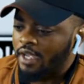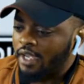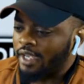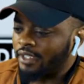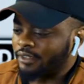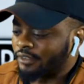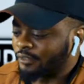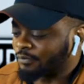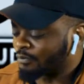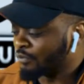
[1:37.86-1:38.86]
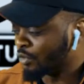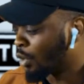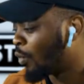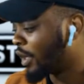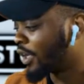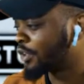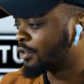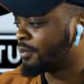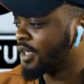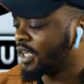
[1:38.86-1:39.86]
and no one got
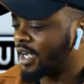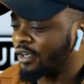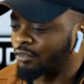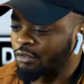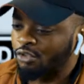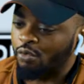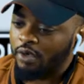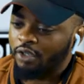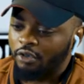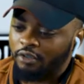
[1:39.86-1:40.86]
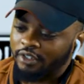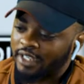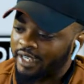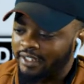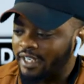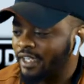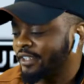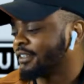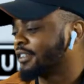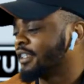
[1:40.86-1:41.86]
to me. I wrote to one called Nine
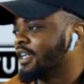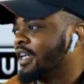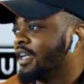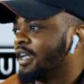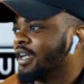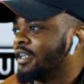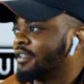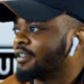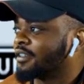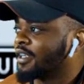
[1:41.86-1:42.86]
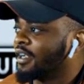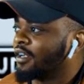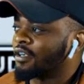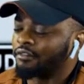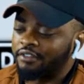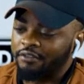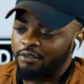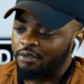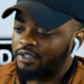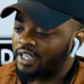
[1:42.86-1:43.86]
Nine and a lot of
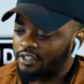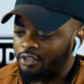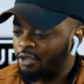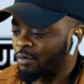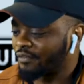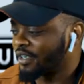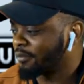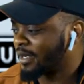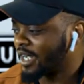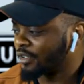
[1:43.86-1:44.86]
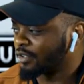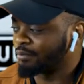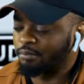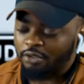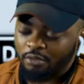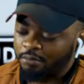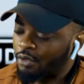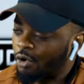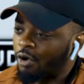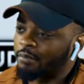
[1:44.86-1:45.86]
reviews I saw were very bad. Some some
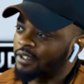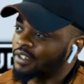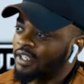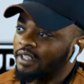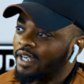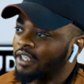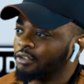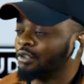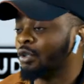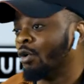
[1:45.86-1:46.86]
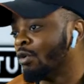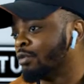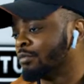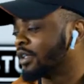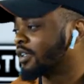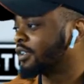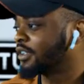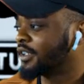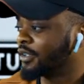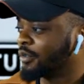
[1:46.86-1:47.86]
people called me saying that I shouldn't go because
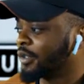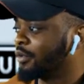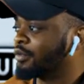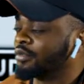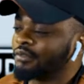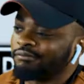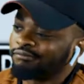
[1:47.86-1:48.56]
they, were going to